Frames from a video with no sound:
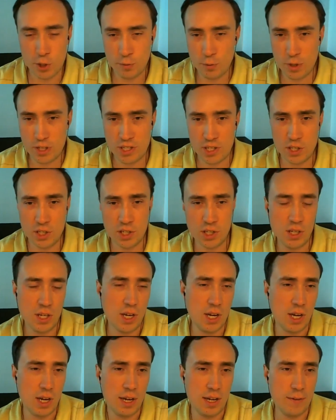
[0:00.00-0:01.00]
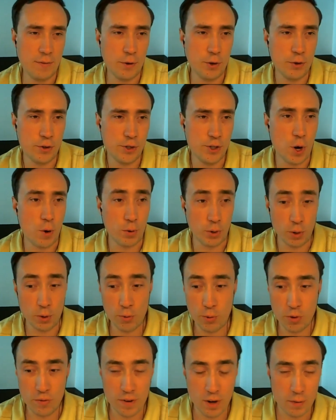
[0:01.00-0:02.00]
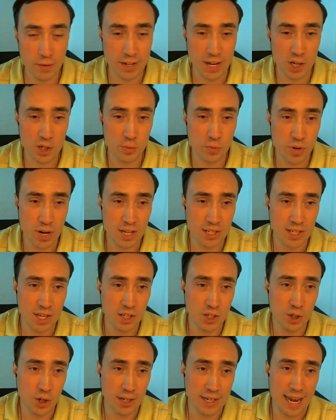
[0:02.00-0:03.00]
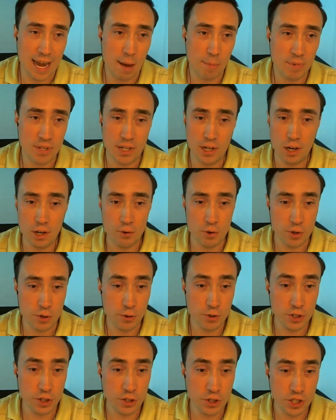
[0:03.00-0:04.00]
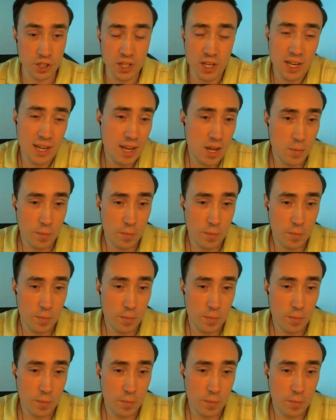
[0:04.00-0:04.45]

So for instance, uh, if you don't go through the verification process, you're capped at one hundred users.